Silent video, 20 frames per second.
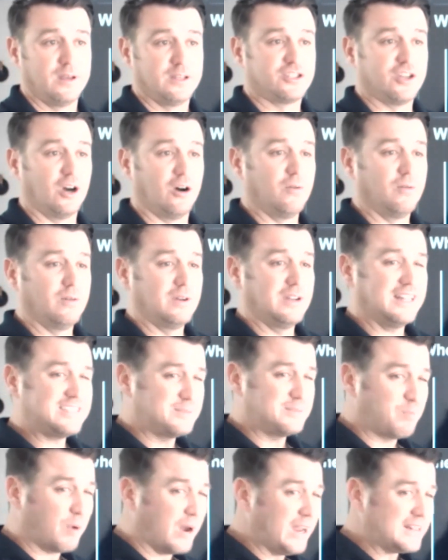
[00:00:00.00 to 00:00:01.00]
So
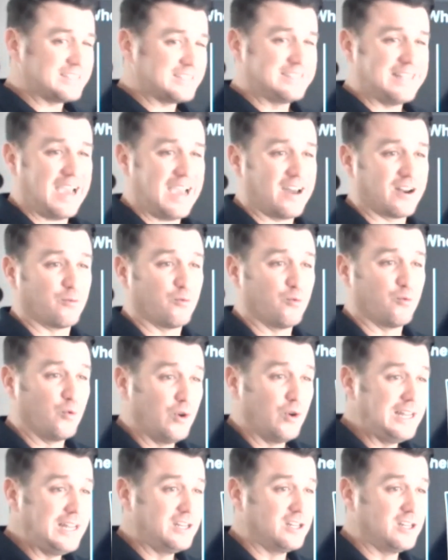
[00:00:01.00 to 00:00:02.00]
let's break this down and
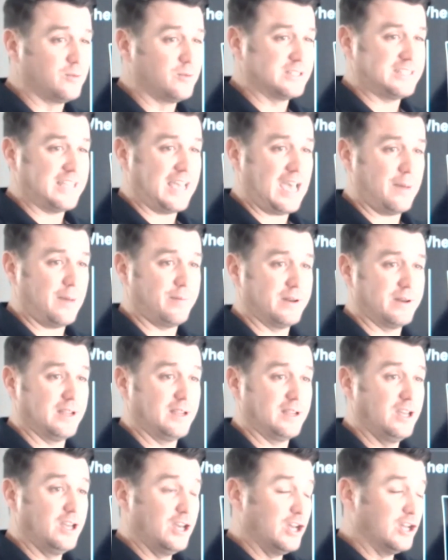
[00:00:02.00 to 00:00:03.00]
really look what's
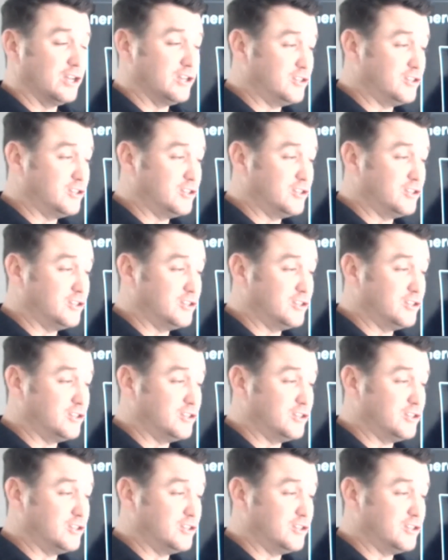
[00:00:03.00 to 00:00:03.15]
happening